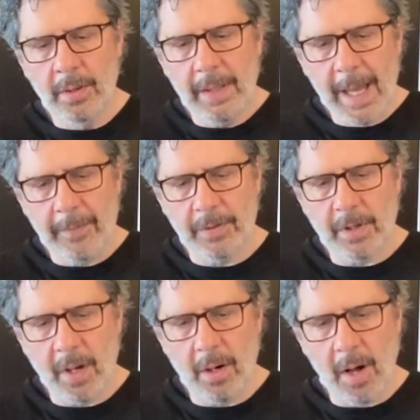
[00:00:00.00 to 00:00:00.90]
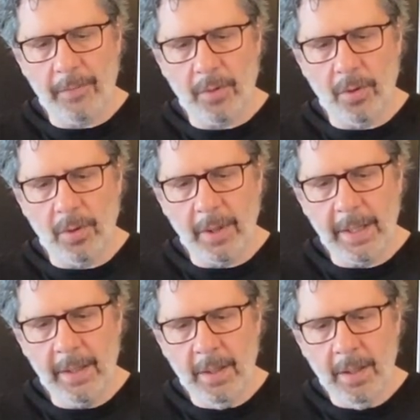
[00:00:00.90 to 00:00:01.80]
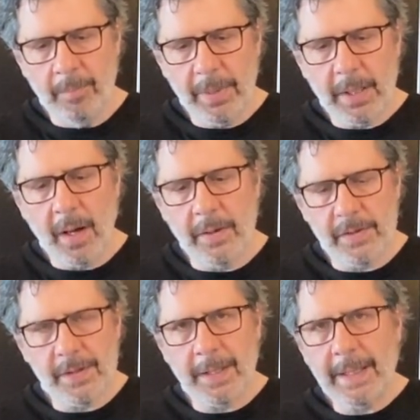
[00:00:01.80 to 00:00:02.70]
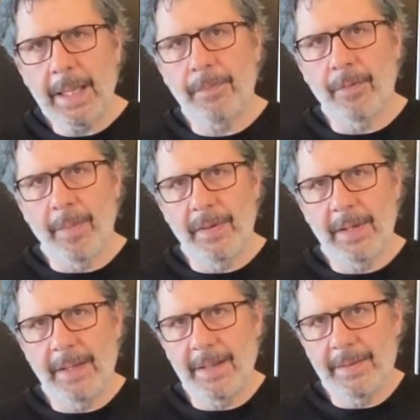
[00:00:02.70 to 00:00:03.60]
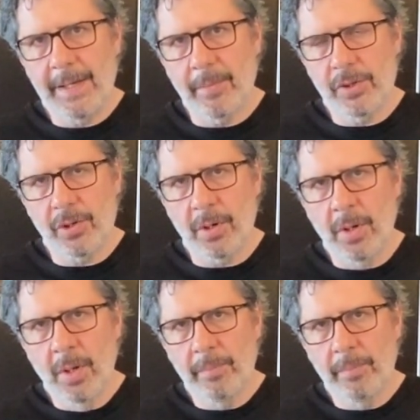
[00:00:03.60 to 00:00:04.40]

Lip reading: you have to cut it off early because it's going to keep fermenting at that temperature